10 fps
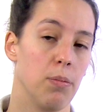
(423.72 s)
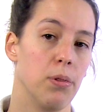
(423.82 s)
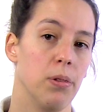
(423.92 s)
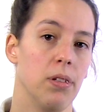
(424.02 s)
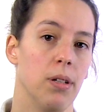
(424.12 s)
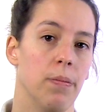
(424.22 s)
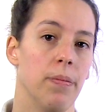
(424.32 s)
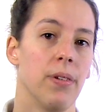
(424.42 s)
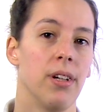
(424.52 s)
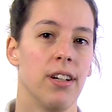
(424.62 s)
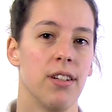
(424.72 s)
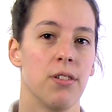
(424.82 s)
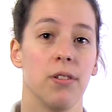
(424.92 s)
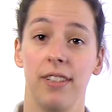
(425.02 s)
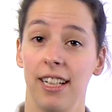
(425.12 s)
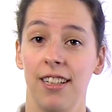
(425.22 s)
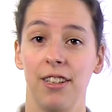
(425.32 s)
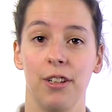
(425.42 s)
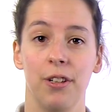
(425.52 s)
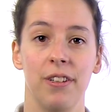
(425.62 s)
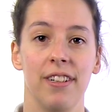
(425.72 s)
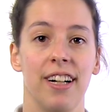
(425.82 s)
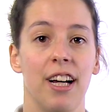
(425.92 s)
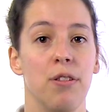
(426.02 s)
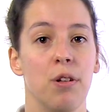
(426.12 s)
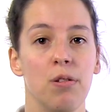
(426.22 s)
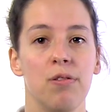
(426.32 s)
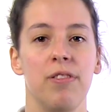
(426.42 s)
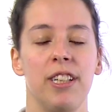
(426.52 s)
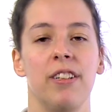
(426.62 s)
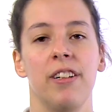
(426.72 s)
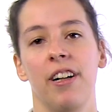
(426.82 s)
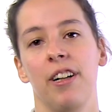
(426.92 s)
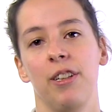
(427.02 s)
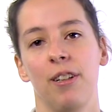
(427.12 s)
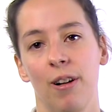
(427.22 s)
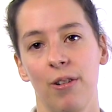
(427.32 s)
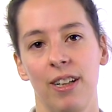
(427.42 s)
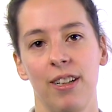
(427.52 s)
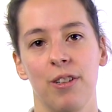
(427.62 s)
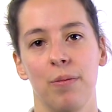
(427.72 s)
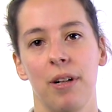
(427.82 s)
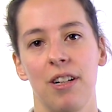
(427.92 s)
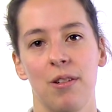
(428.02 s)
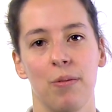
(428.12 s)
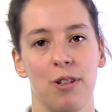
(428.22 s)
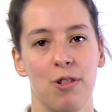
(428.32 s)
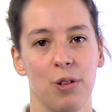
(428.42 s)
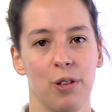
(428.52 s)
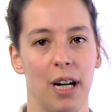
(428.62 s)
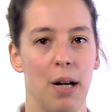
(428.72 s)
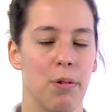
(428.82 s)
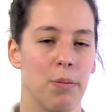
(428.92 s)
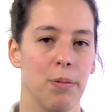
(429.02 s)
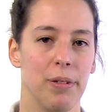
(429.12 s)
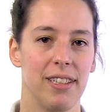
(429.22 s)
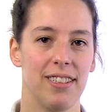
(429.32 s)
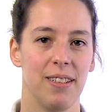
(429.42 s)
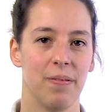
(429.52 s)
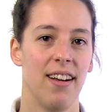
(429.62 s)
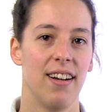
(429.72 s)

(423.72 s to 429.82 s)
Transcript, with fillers: program. So take it a go and don't fear loading your patient with shoulder hypermobility.